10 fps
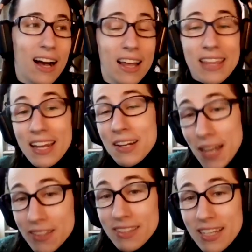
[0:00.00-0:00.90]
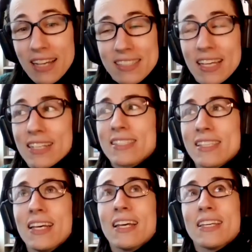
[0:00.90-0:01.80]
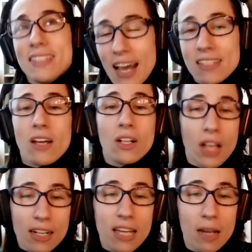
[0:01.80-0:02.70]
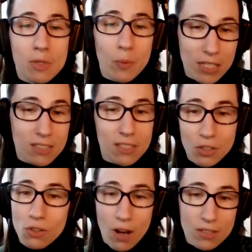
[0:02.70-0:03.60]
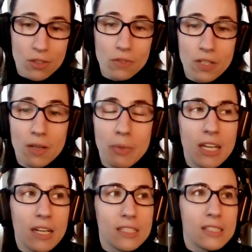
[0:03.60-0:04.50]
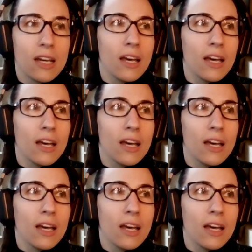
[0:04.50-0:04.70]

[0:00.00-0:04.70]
And then another thing I say is, yes, a lot of times wait until crossover, because